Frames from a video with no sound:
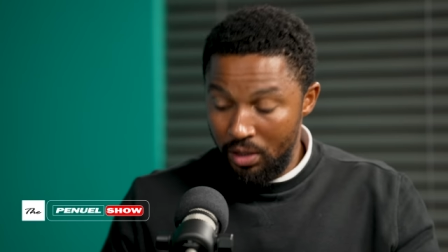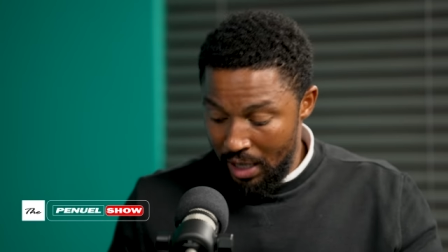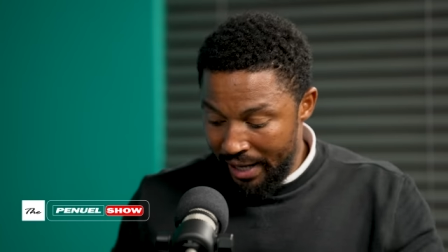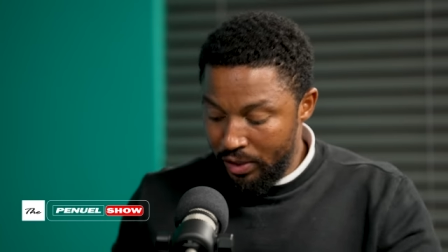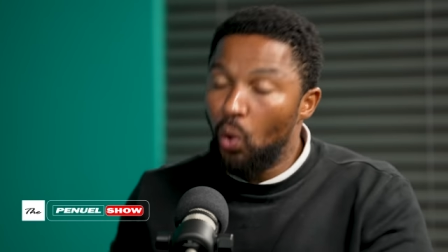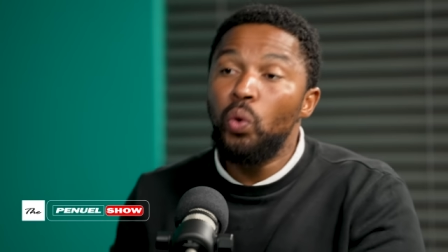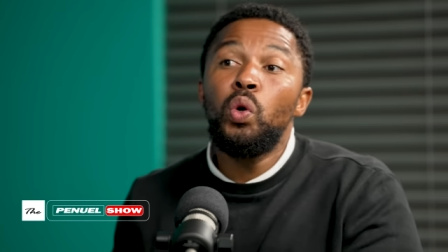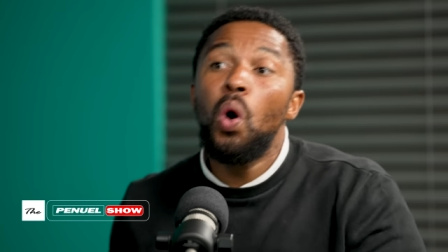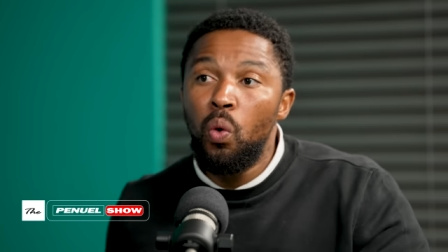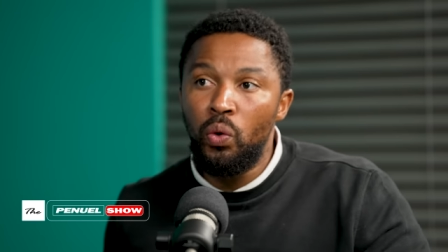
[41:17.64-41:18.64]
Yes. I don't
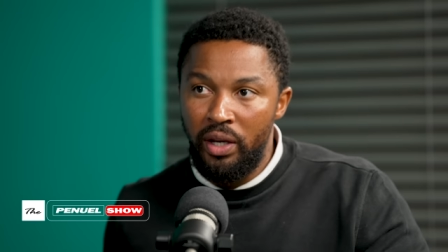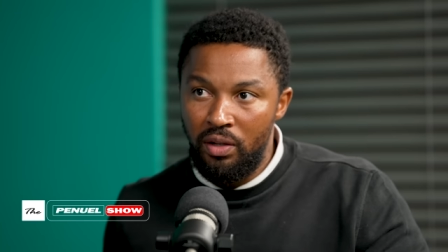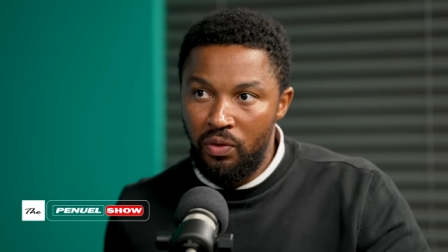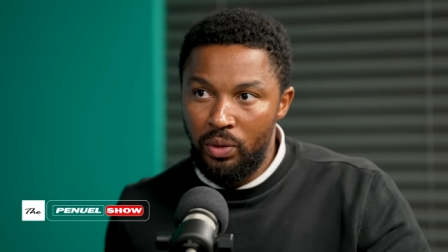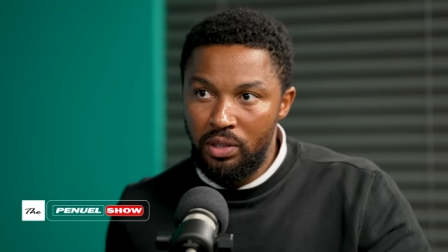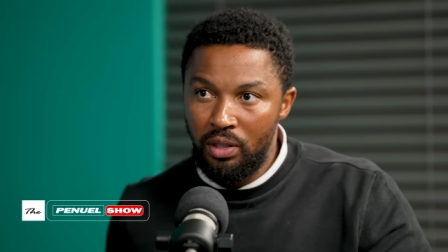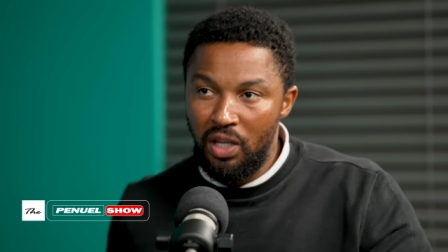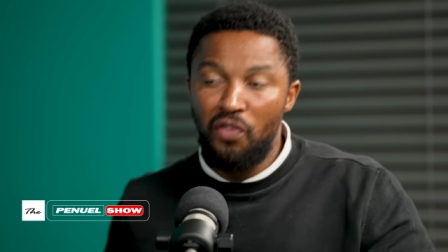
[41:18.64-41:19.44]
know who they're influencing.